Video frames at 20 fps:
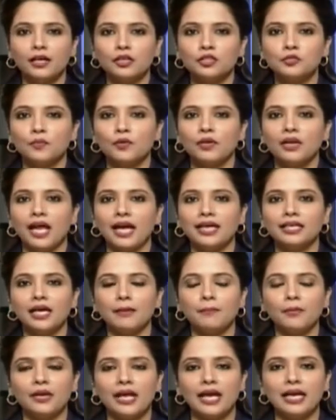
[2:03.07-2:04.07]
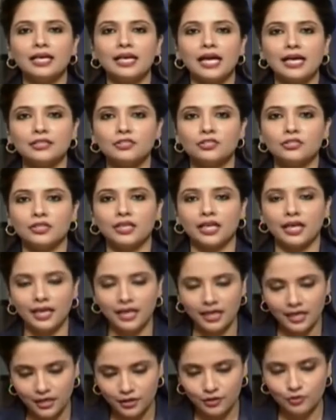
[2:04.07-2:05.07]
Lots more lined up on Headlines Today.
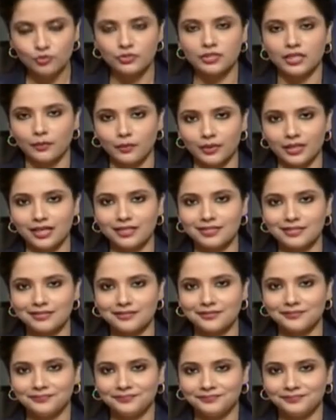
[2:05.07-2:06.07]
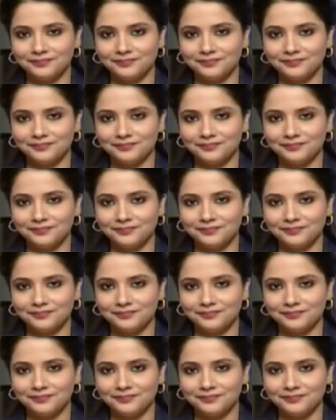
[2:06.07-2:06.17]
Do stay with us.